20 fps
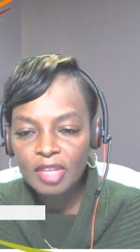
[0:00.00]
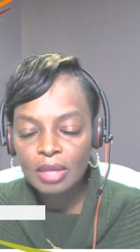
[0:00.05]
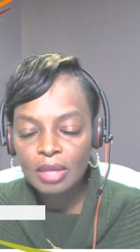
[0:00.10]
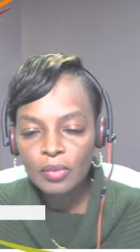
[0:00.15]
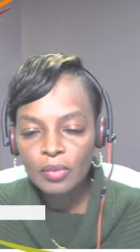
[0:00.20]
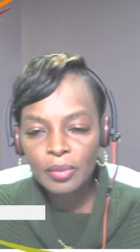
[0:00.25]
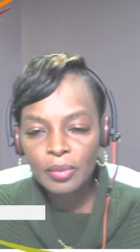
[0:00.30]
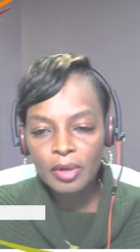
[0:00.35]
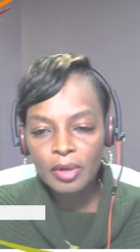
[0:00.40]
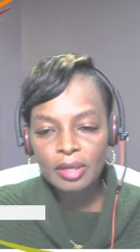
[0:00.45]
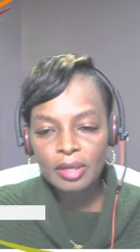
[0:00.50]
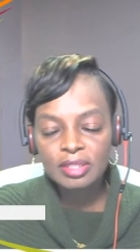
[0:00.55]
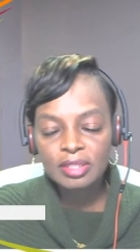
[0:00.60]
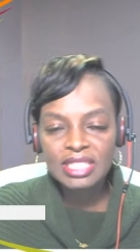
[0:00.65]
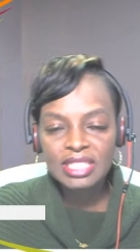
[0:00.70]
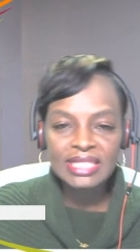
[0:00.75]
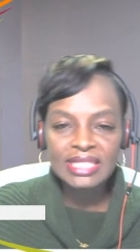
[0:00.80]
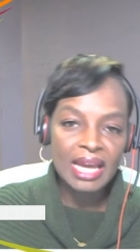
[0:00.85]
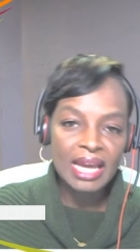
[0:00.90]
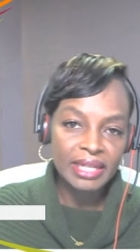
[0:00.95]
we were
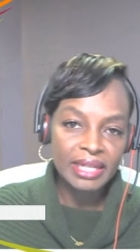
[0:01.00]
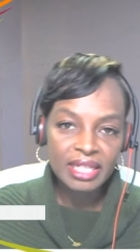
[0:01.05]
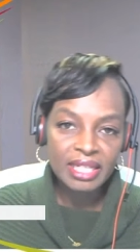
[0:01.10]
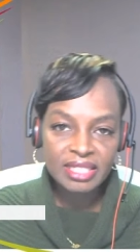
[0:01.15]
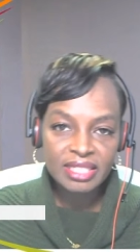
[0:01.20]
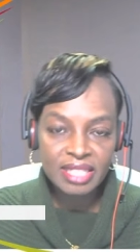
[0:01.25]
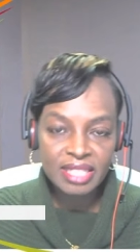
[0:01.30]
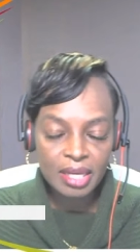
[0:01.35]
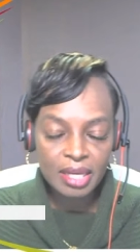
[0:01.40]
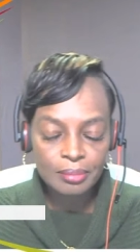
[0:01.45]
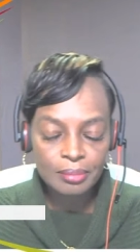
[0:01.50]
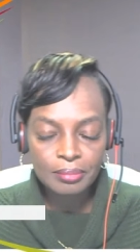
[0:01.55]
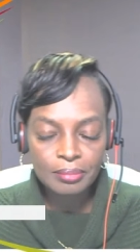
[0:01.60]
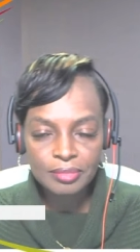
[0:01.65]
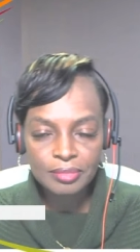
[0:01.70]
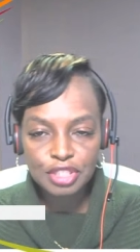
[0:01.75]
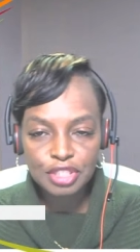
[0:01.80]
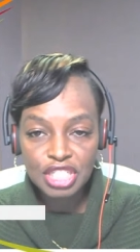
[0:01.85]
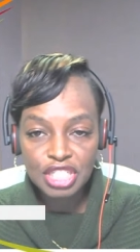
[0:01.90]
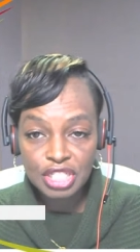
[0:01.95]
designing some
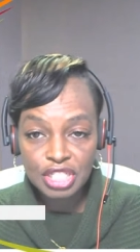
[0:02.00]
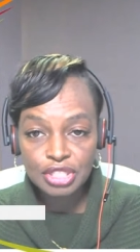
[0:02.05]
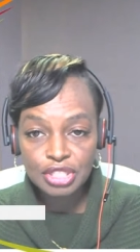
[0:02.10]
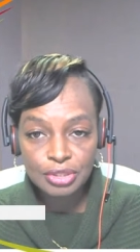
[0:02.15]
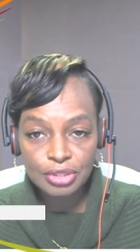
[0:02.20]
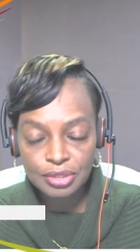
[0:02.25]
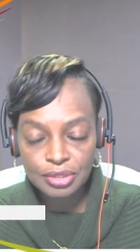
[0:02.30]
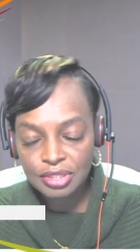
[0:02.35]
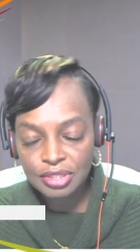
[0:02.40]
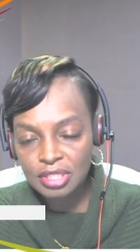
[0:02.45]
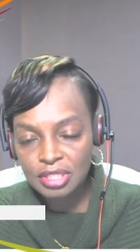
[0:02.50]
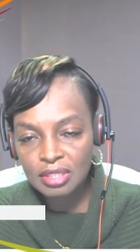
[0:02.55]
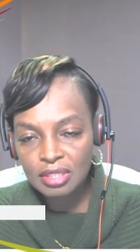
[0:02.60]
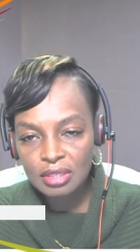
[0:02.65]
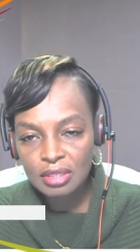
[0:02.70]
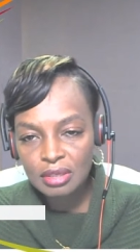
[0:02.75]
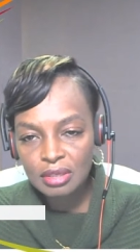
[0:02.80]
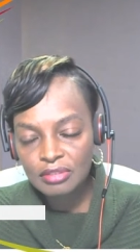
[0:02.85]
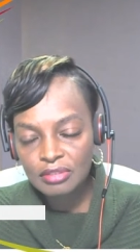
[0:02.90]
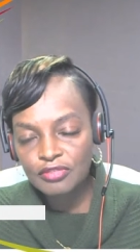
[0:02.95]
T-shirts
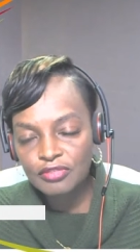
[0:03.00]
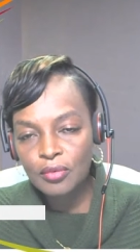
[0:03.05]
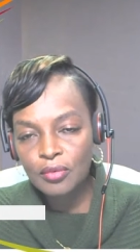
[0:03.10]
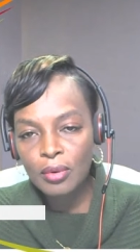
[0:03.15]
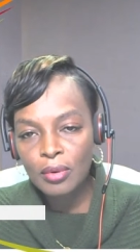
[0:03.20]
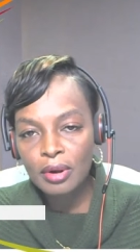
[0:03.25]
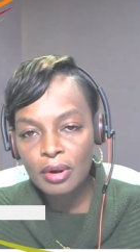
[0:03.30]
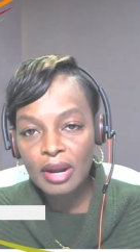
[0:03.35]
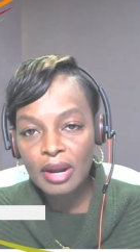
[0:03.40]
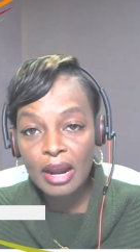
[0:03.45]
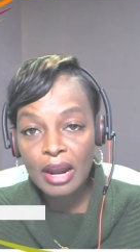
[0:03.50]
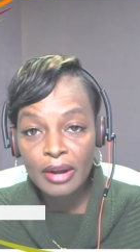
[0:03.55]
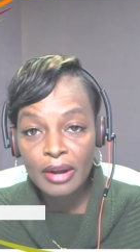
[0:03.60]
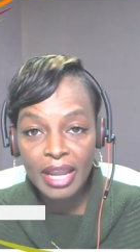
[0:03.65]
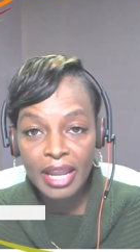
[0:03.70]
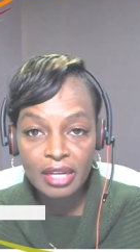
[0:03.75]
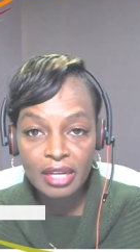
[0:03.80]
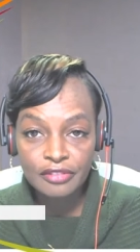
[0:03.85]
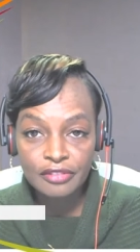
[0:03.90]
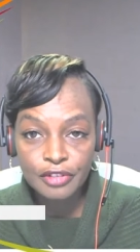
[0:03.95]
for our
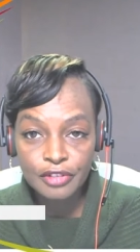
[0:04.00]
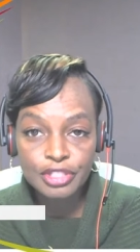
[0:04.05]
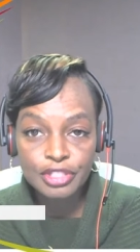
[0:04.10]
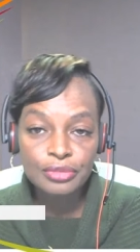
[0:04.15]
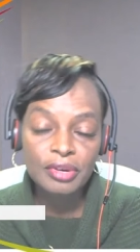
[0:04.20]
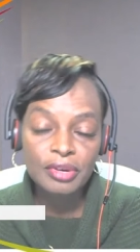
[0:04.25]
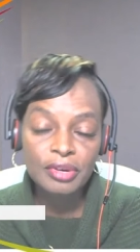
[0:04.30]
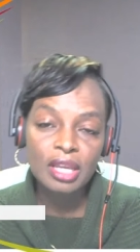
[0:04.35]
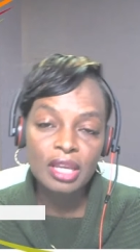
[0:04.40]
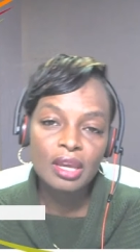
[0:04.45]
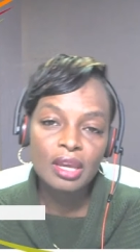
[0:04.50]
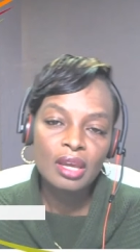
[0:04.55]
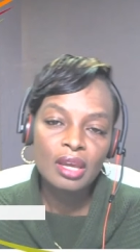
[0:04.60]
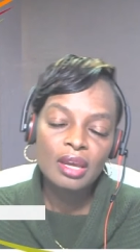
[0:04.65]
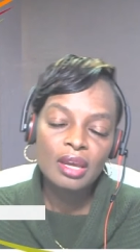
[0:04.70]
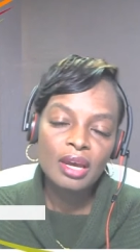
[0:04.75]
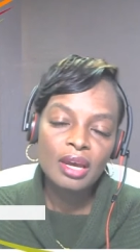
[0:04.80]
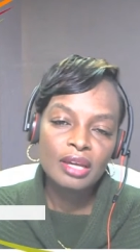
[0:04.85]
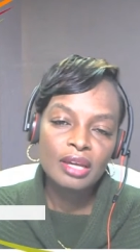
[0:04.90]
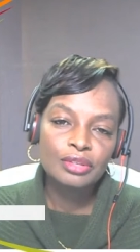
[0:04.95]
anniversary.
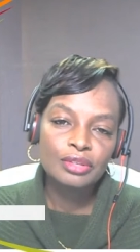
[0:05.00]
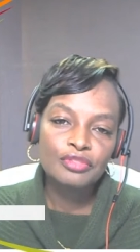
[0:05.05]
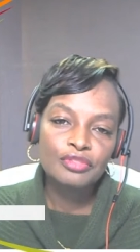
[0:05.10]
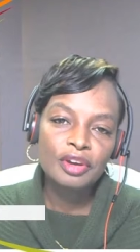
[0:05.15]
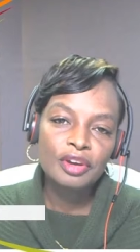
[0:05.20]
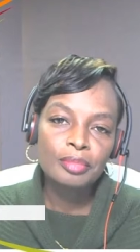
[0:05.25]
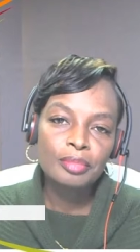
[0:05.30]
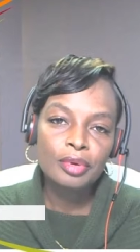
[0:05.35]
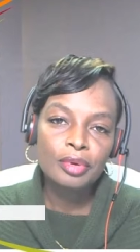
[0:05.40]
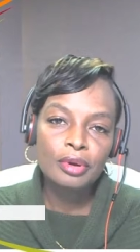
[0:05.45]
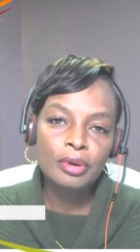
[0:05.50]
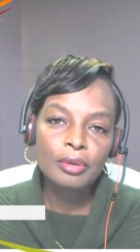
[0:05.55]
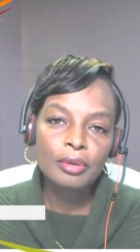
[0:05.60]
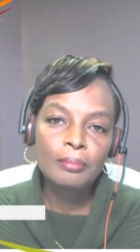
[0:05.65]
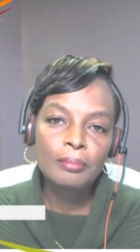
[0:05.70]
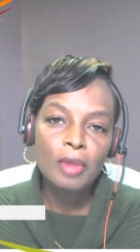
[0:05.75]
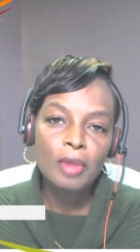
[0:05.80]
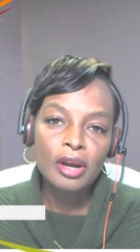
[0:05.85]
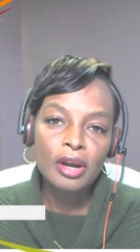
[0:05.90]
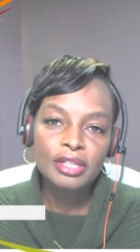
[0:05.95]
November
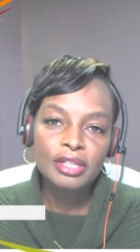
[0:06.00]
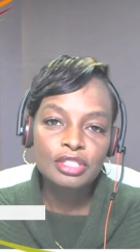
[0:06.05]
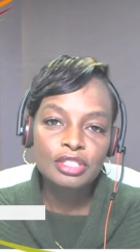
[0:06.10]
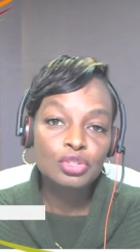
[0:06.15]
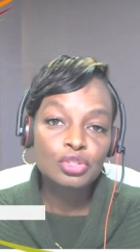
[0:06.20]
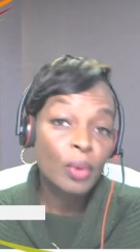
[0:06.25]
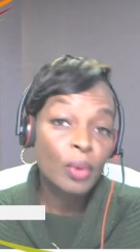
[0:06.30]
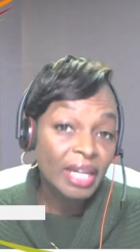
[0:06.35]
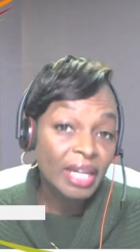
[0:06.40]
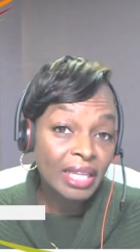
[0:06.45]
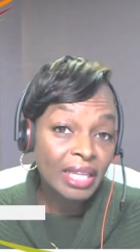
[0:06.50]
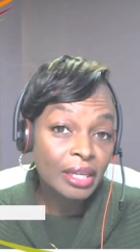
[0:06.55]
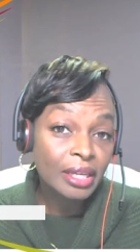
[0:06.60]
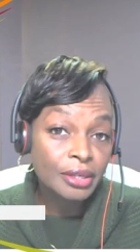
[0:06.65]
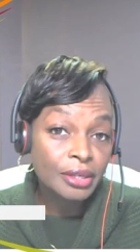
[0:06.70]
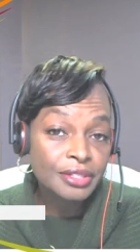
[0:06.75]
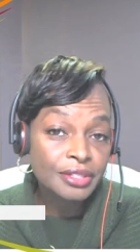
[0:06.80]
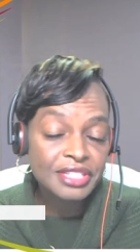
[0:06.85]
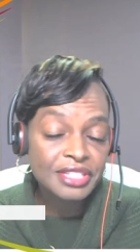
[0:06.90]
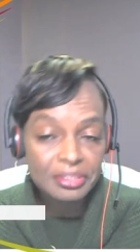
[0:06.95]
marked 20
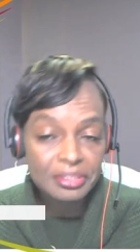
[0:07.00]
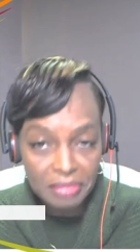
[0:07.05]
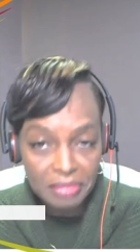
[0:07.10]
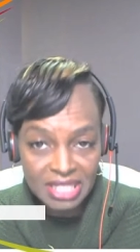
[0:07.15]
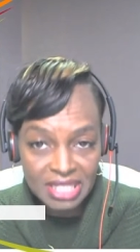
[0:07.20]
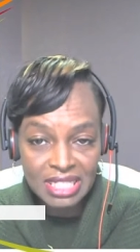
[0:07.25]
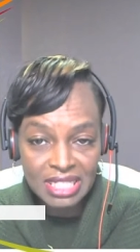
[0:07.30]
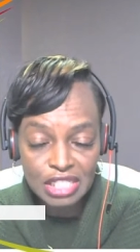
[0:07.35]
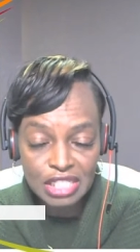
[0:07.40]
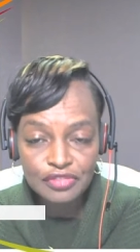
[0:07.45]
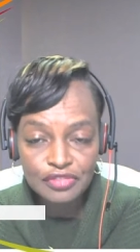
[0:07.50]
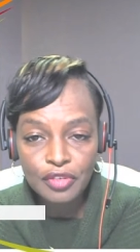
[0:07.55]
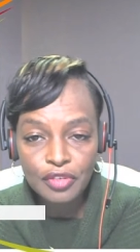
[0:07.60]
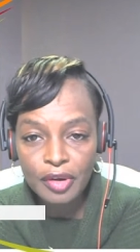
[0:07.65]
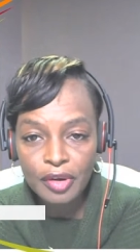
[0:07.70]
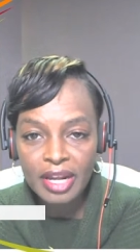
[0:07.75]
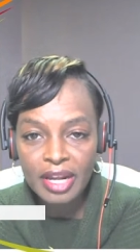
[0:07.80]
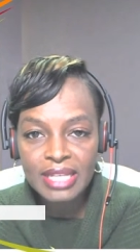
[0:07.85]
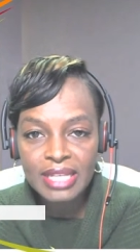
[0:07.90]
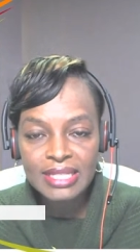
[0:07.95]
years in business
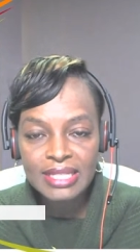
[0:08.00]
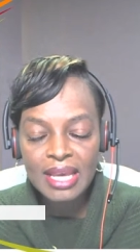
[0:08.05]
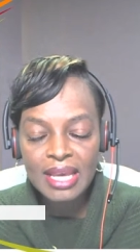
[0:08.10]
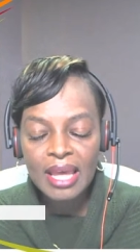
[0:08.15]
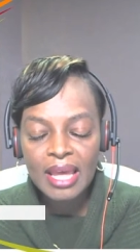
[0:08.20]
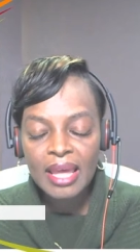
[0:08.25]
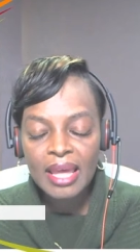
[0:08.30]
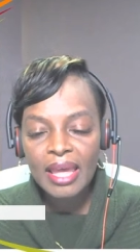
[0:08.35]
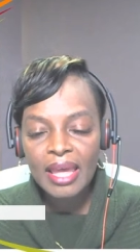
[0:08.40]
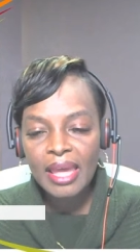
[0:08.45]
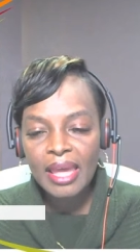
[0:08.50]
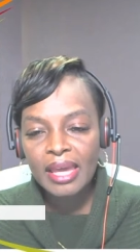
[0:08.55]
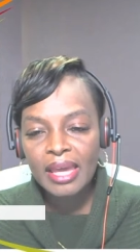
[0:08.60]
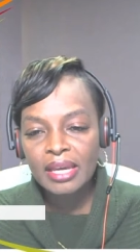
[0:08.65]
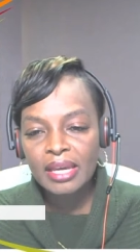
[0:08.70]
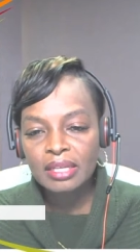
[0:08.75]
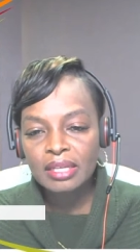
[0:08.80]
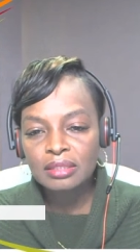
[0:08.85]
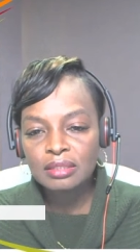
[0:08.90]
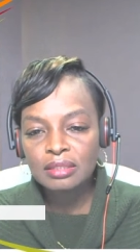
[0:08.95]
for us.
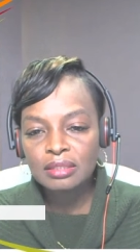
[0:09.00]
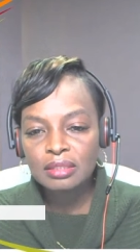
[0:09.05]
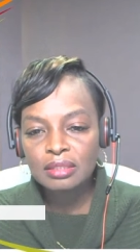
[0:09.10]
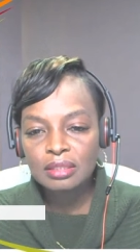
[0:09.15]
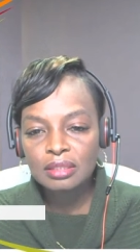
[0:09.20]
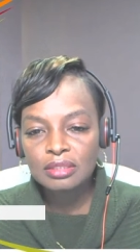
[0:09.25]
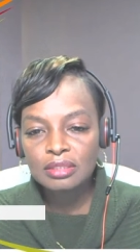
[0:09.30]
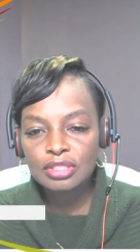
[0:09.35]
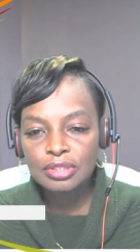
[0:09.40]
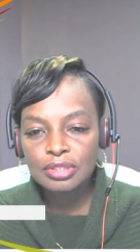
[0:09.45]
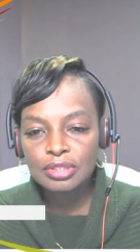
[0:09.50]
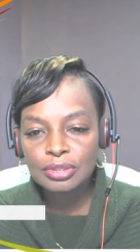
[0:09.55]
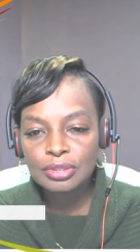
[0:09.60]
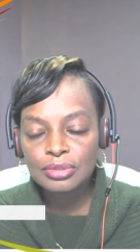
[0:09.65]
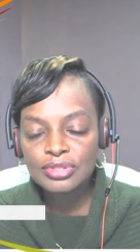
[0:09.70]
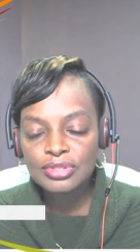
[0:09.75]
And to